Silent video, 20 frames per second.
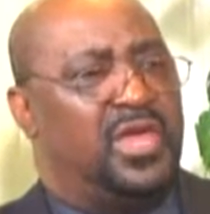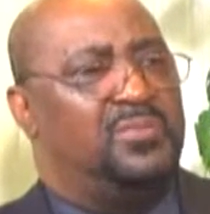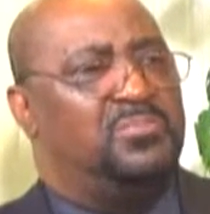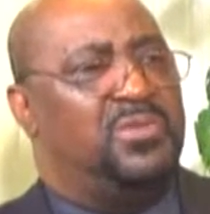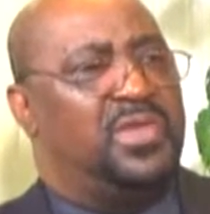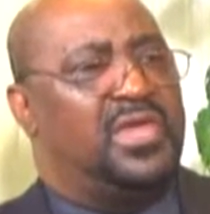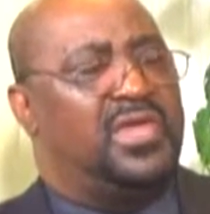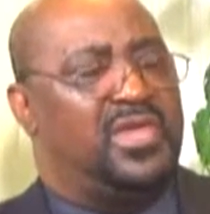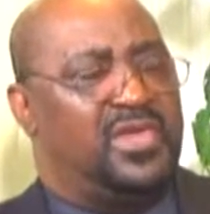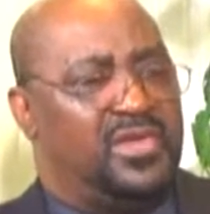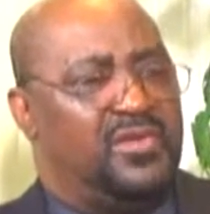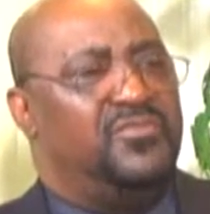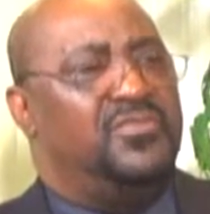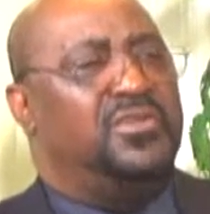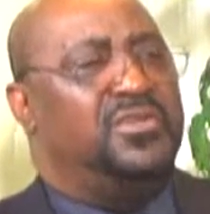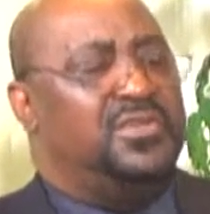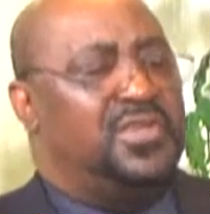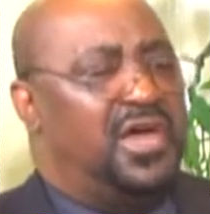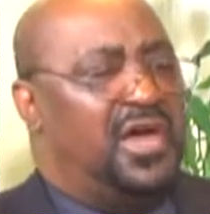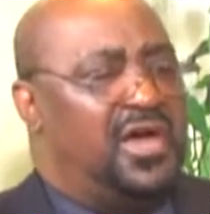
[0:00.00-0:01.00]
be
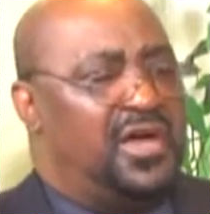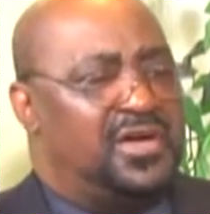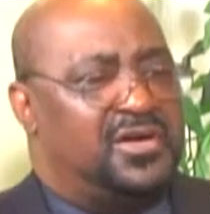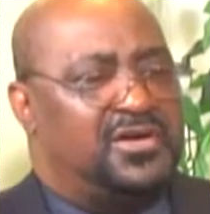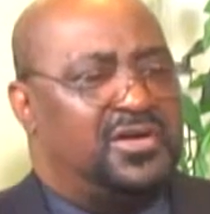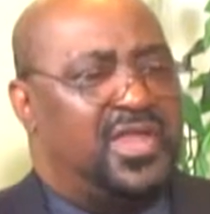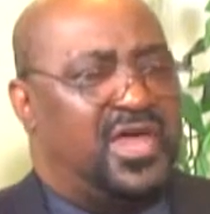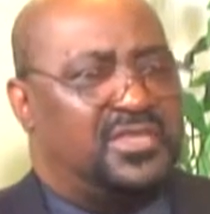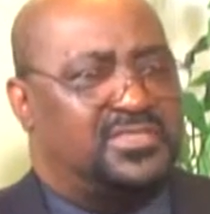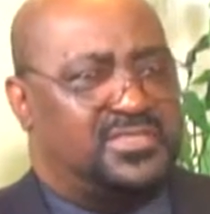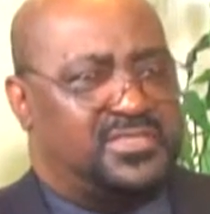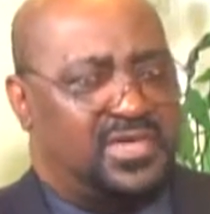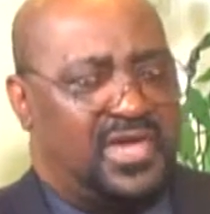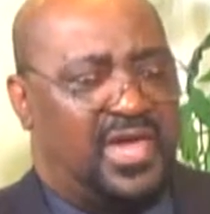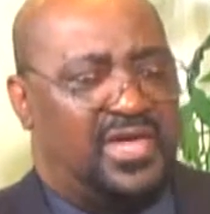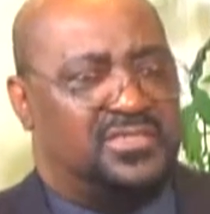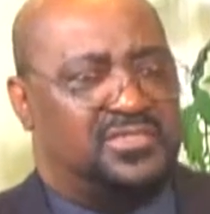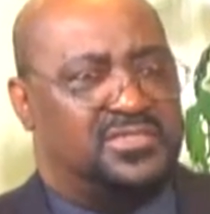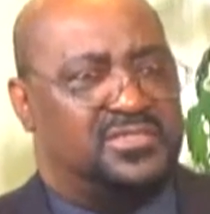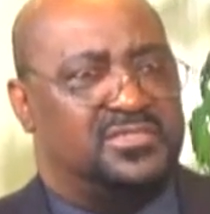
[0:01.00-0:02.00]
given a good
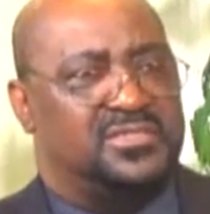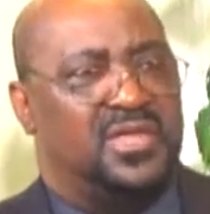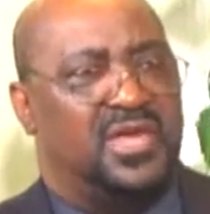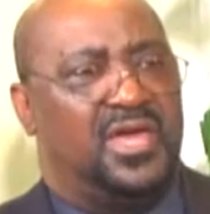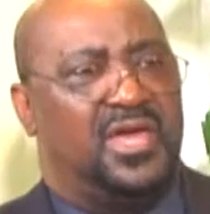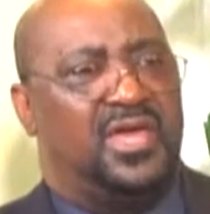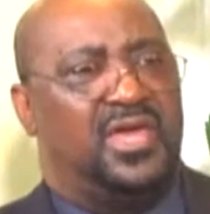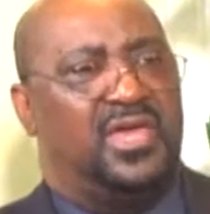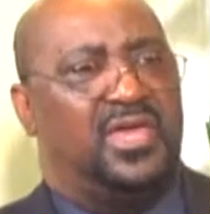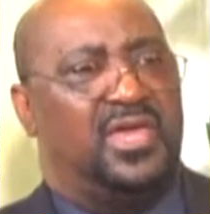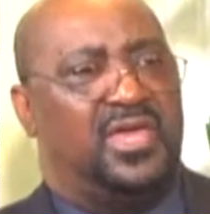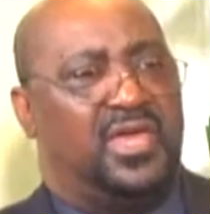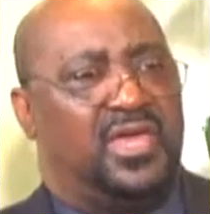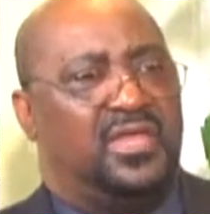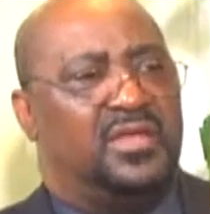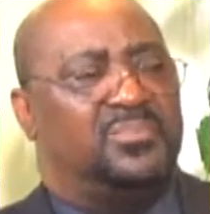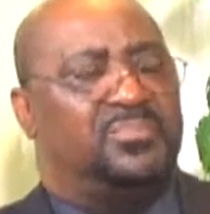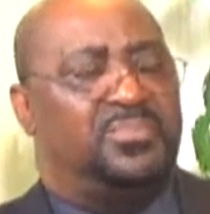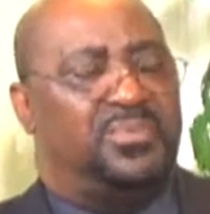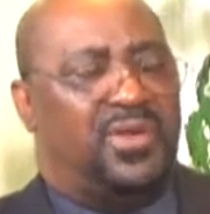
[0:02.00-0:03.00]
education in
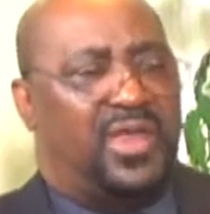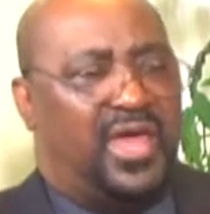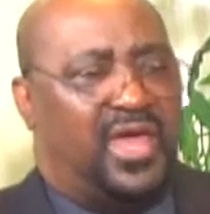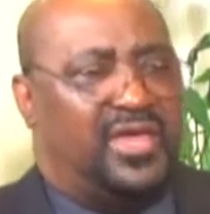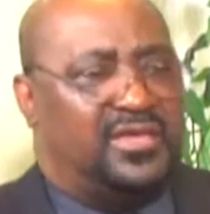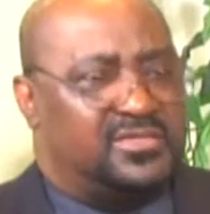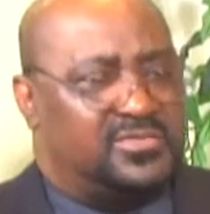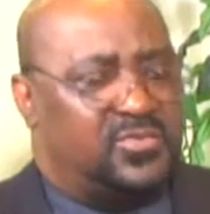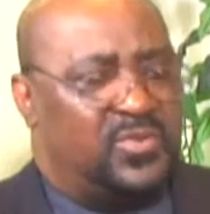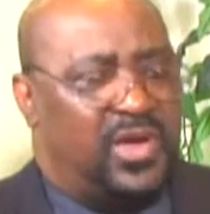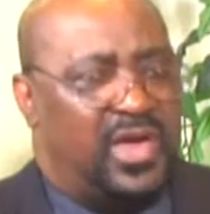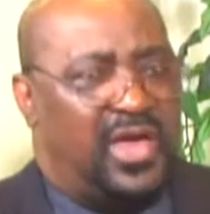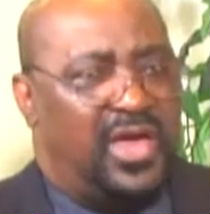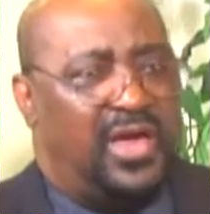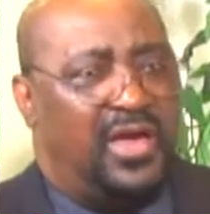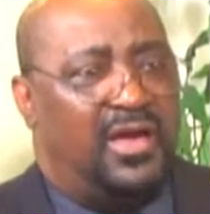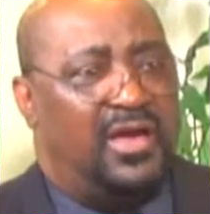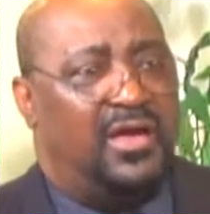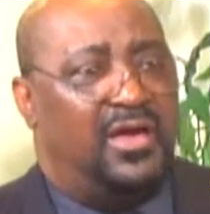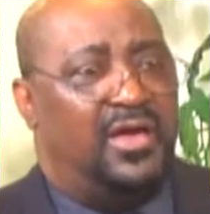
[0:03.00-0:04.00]
a place
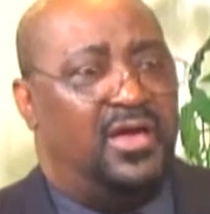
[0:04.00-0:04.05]
where,